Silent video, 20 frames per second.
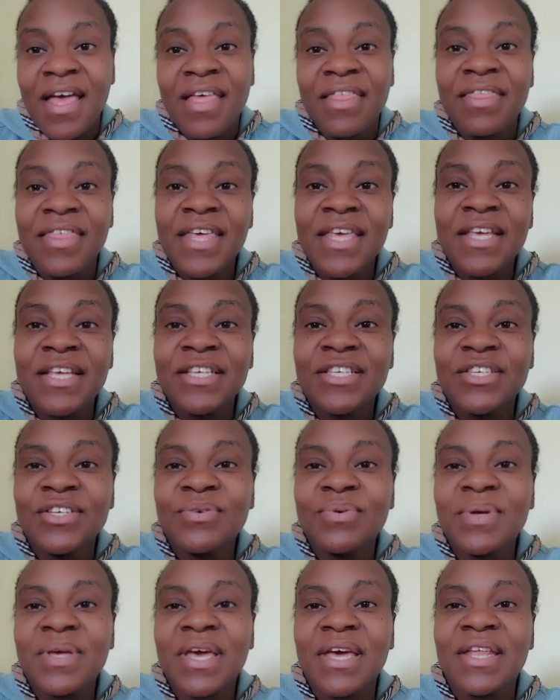These
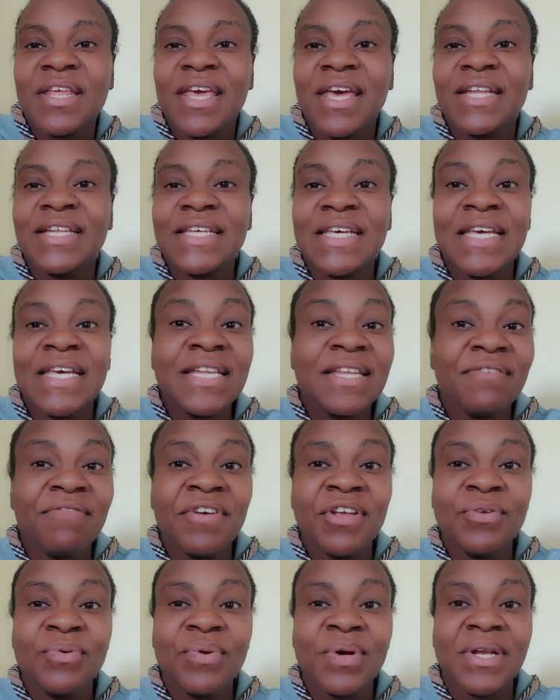you can get
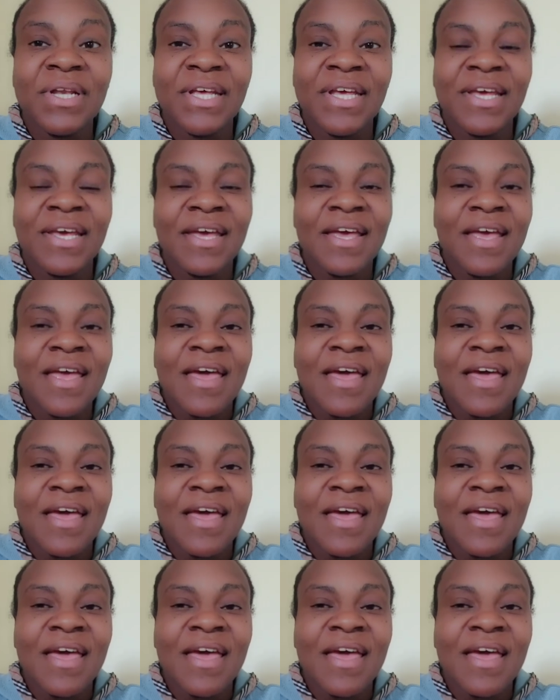individually